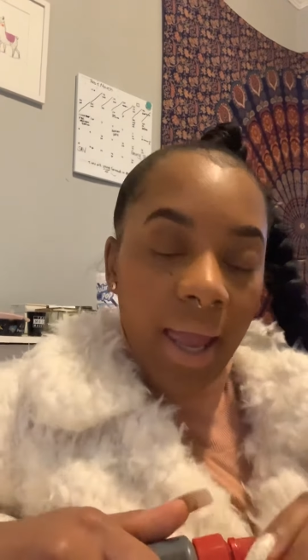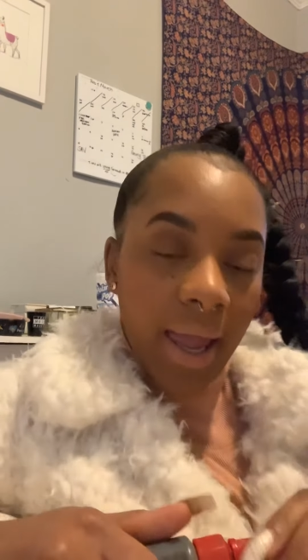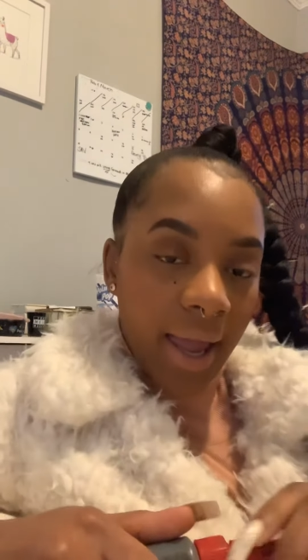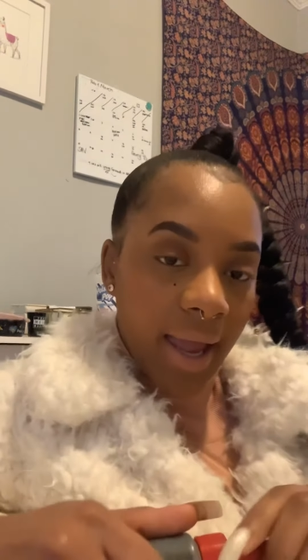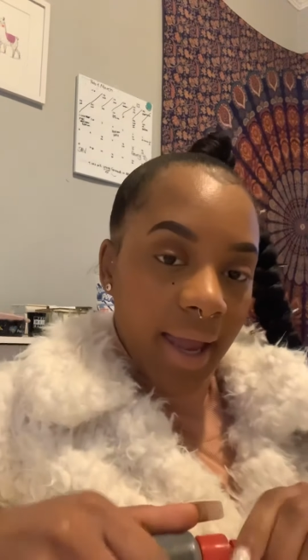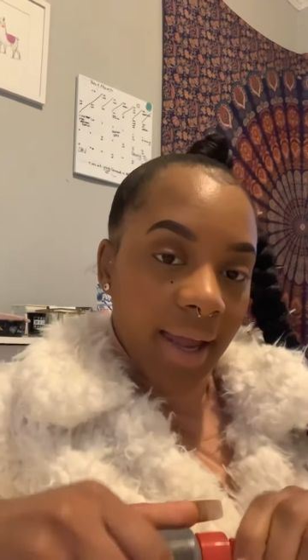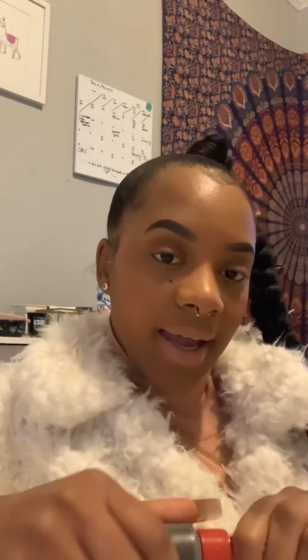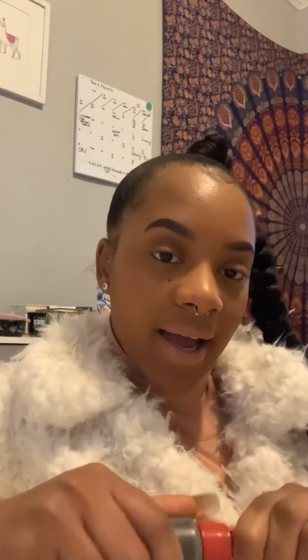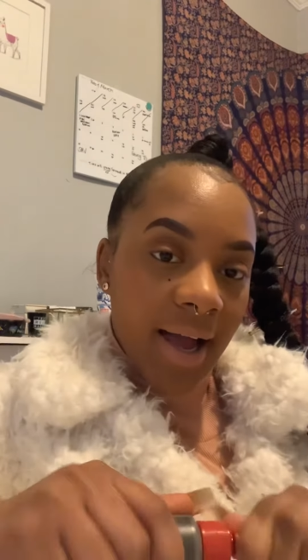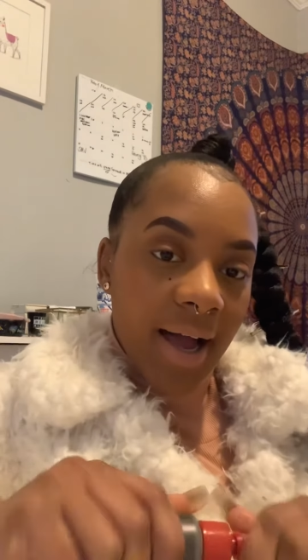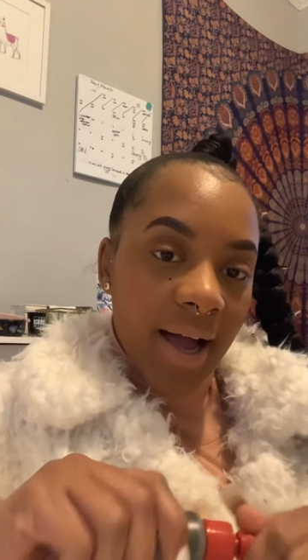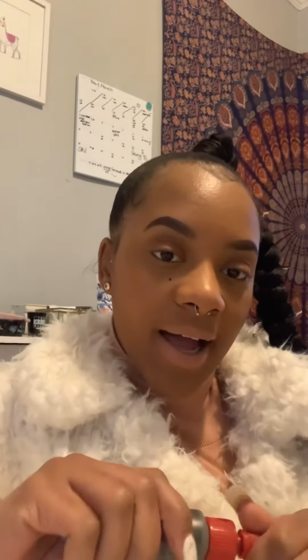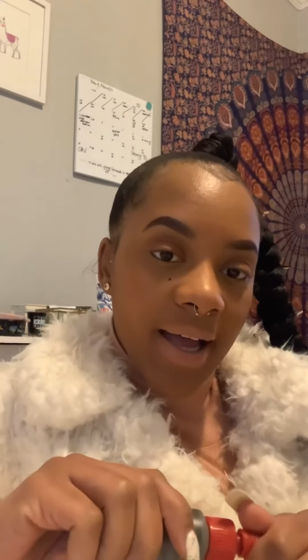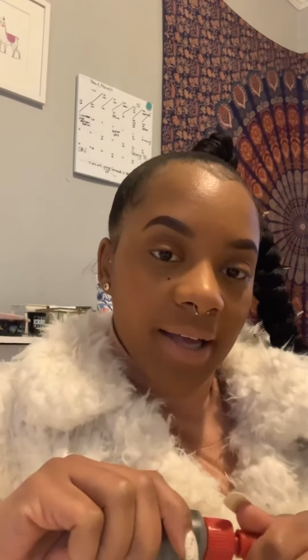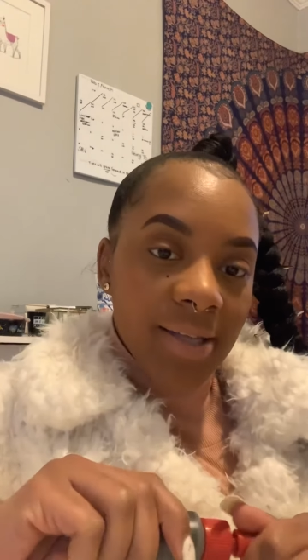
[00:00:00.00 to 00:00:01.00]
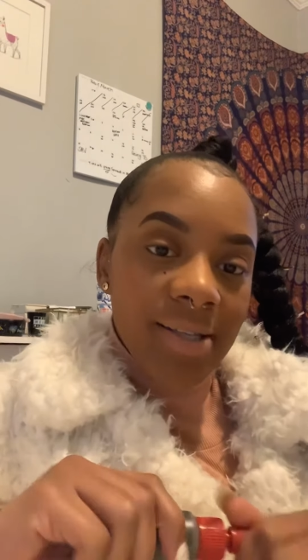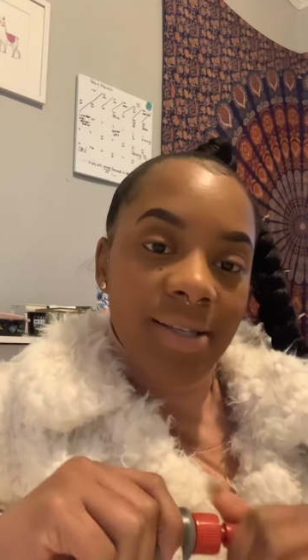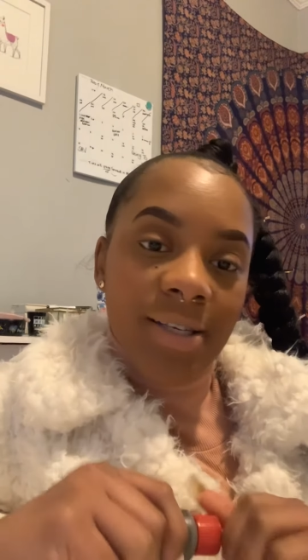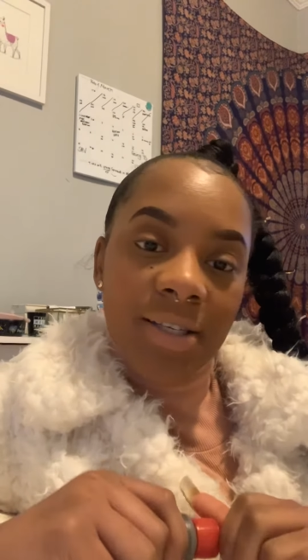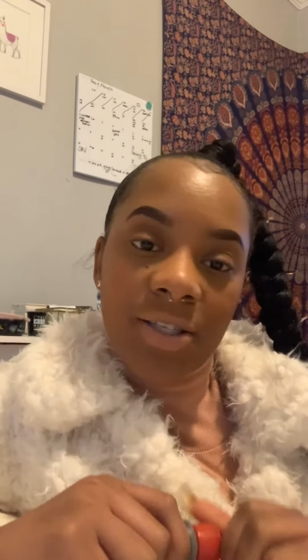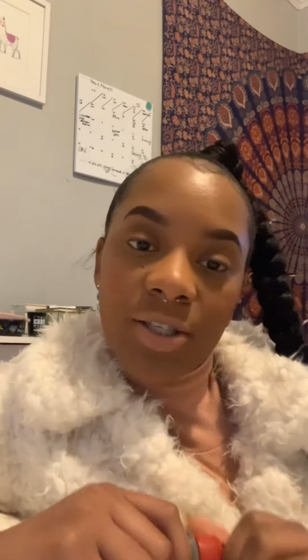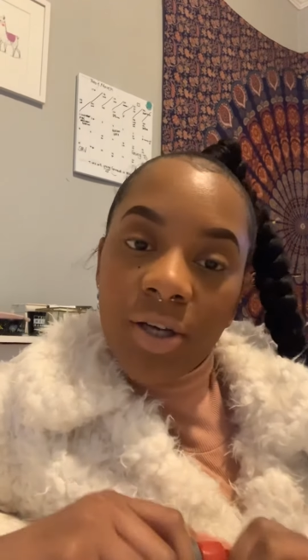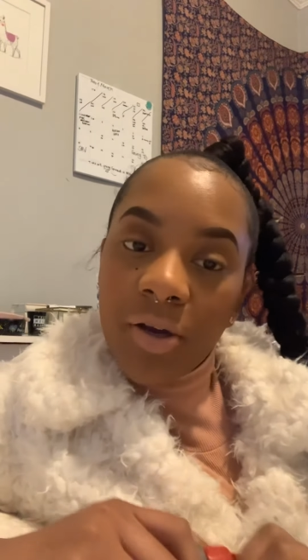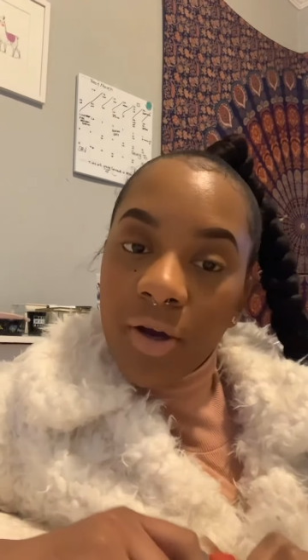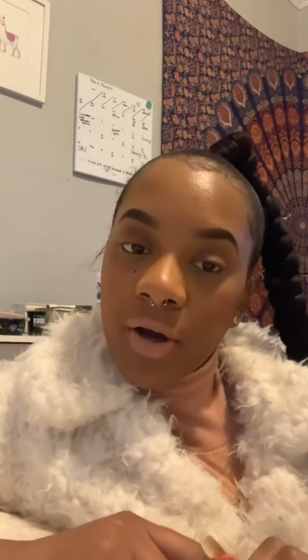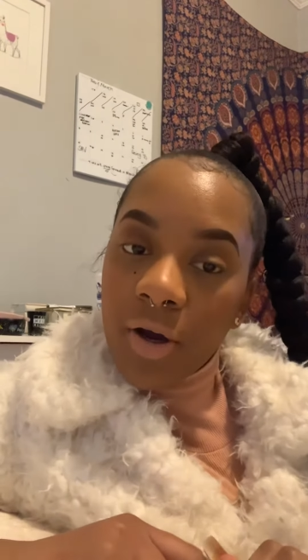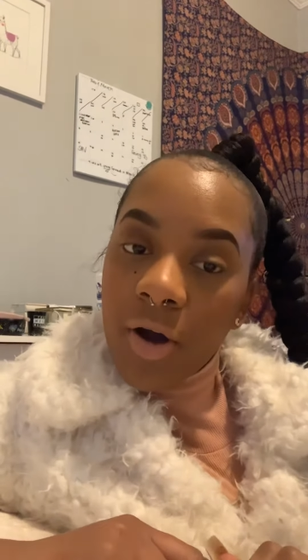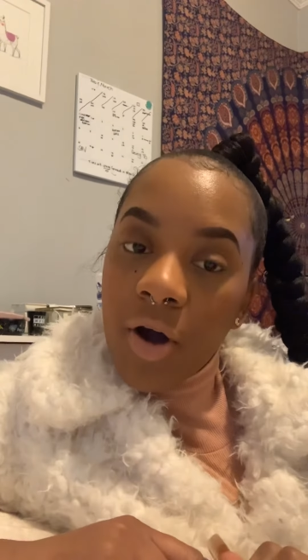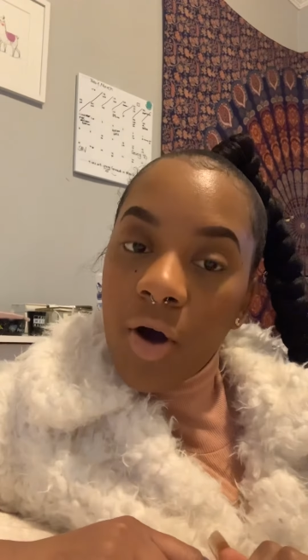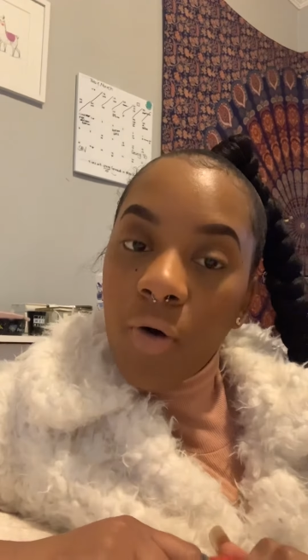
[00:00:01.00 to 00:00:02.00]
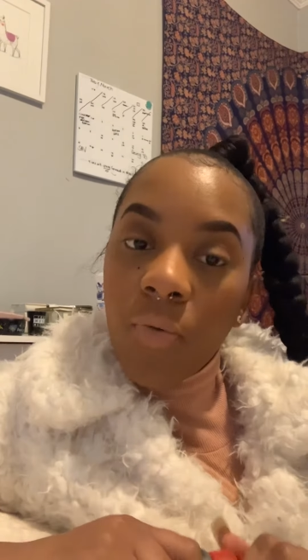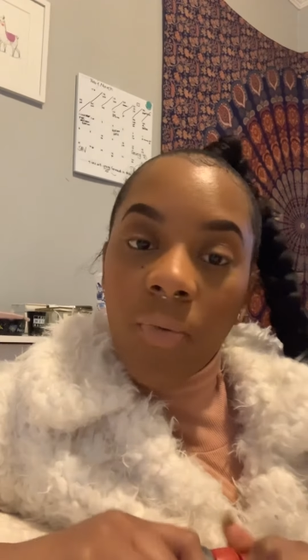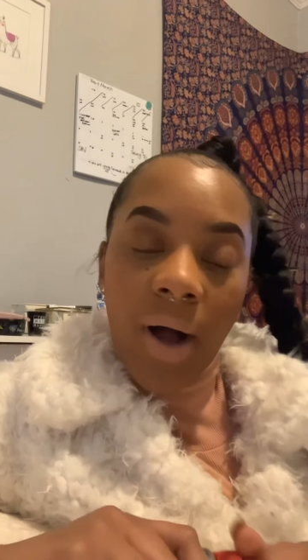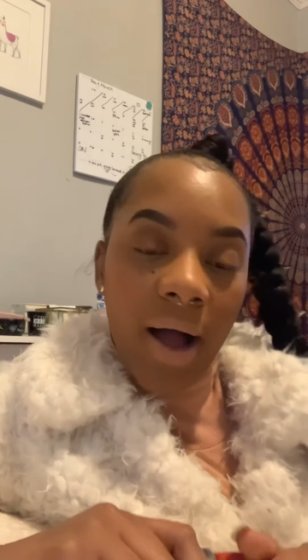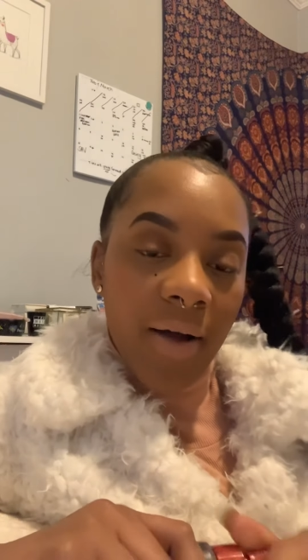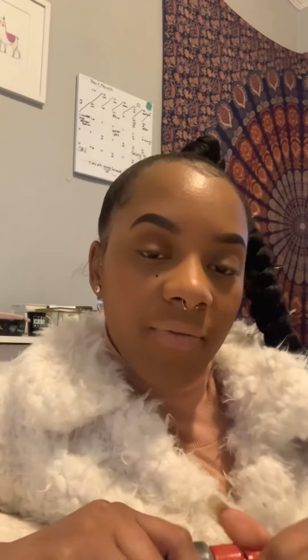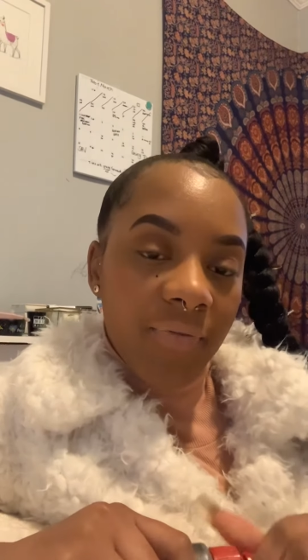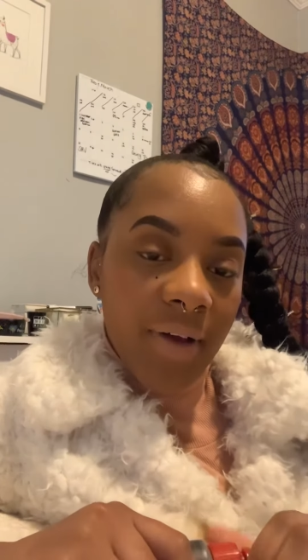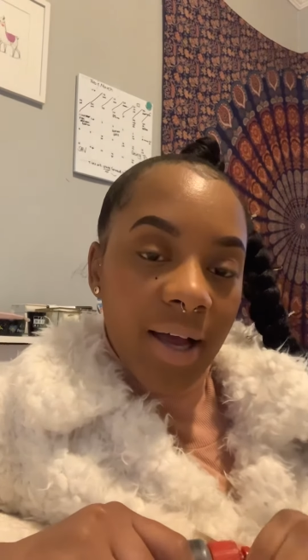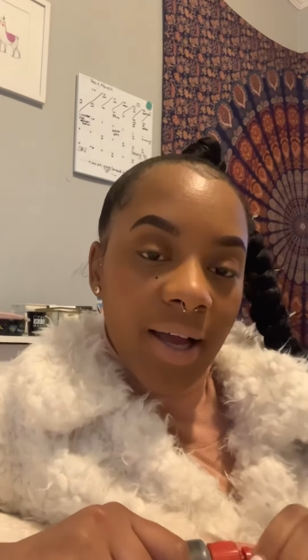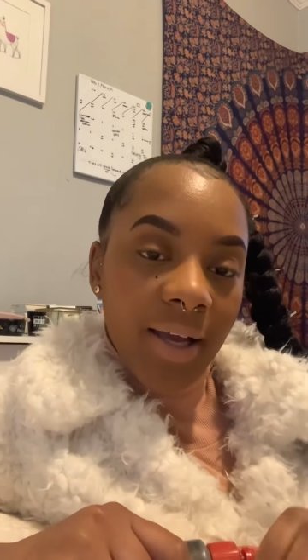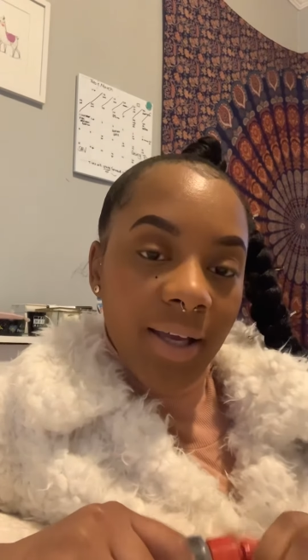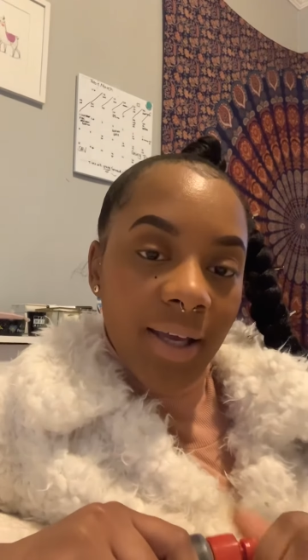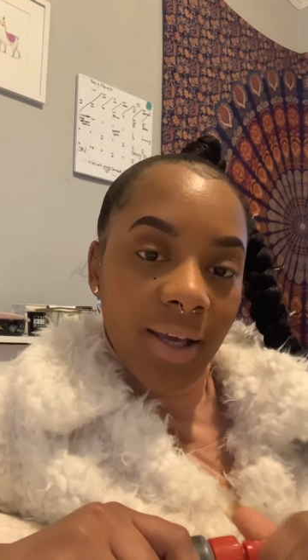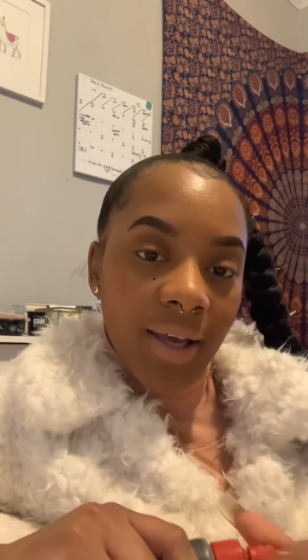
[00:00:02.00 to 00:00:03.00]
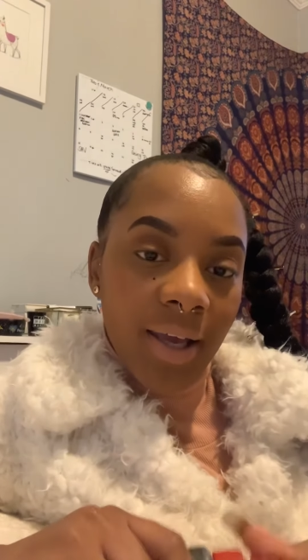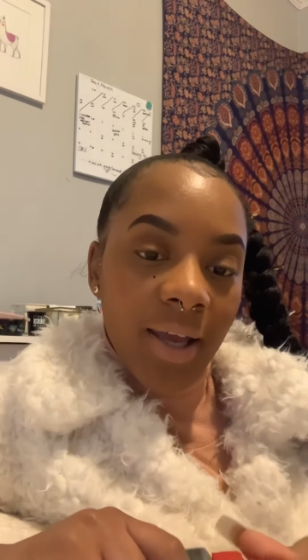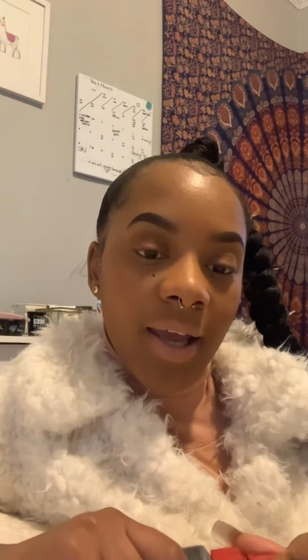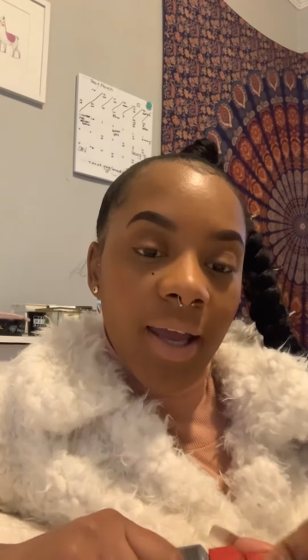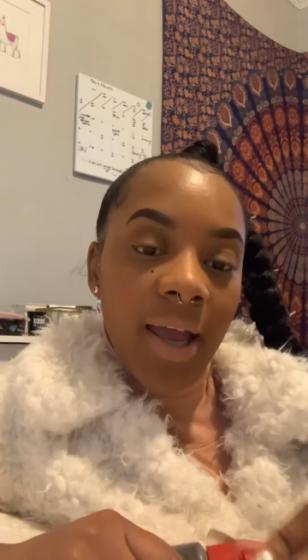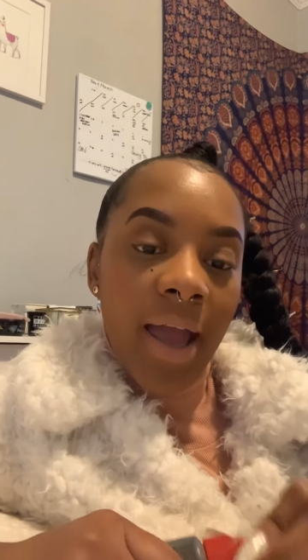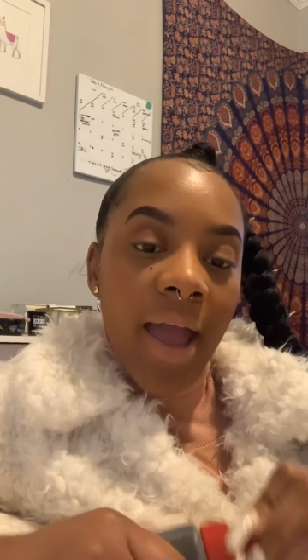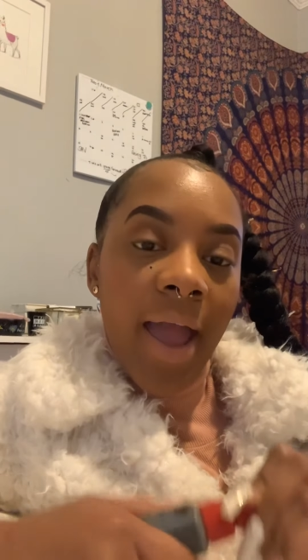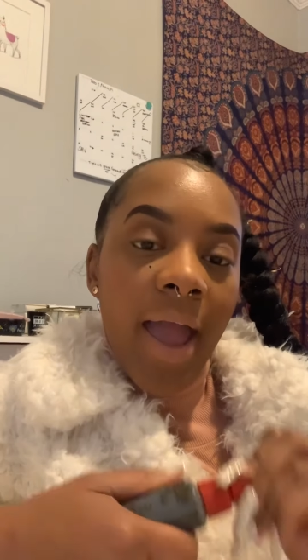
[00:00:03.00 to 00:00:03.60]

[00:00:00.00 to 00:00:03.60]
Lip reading: Hey guys, it's your girl WineFineKe,